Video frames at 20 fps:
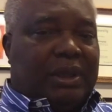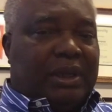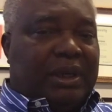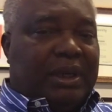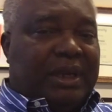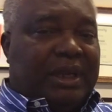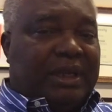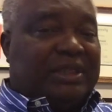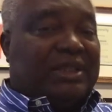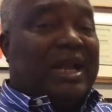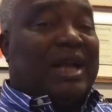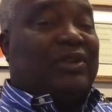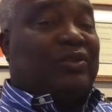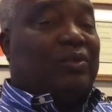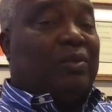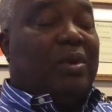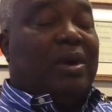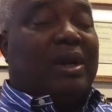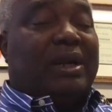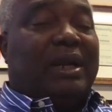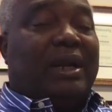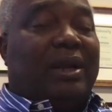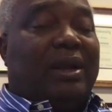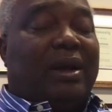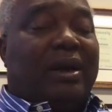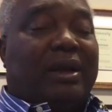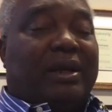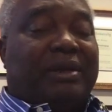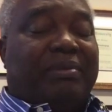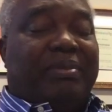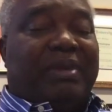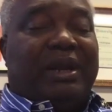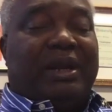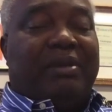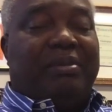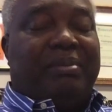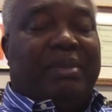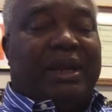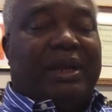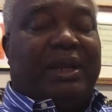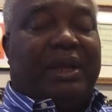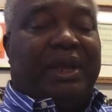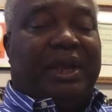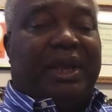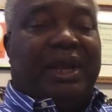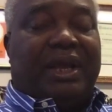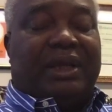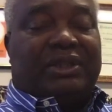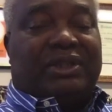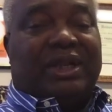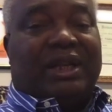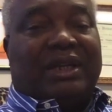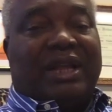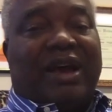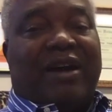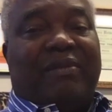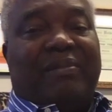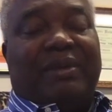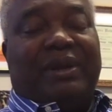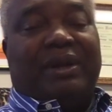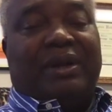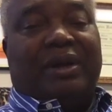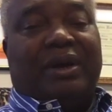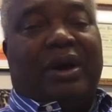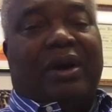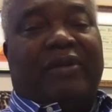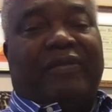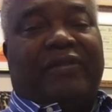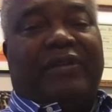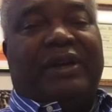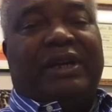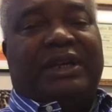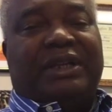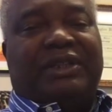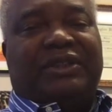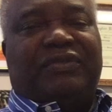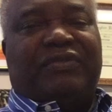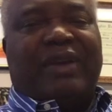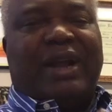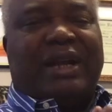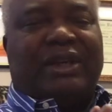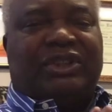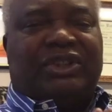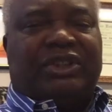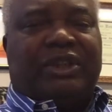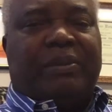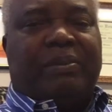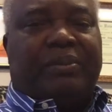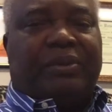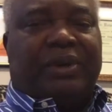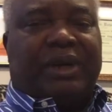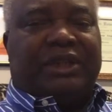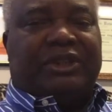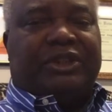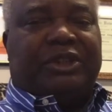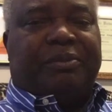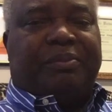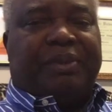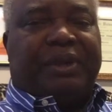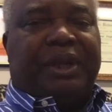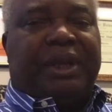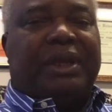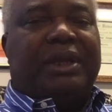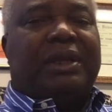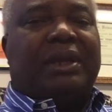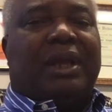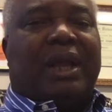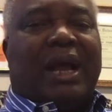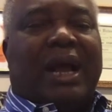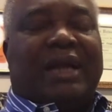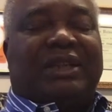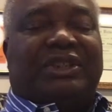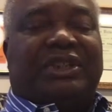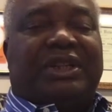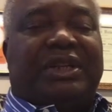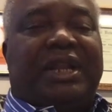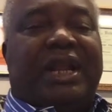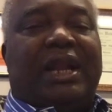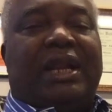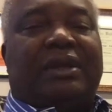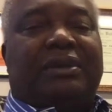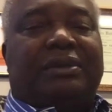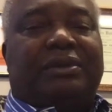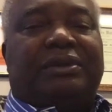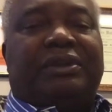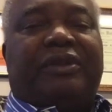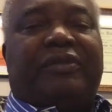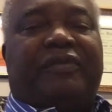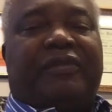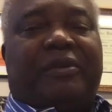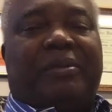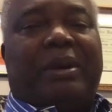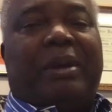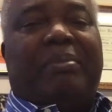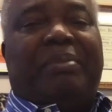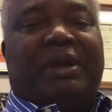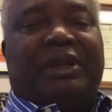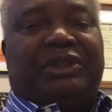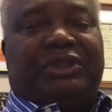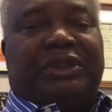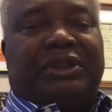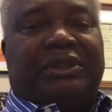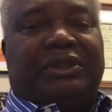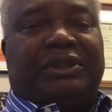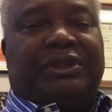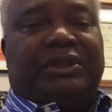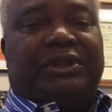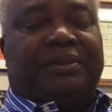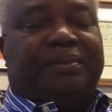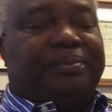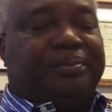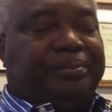This has worked a lot in many, many years that I've been offering this very simple recipe as a daily routine for my patients.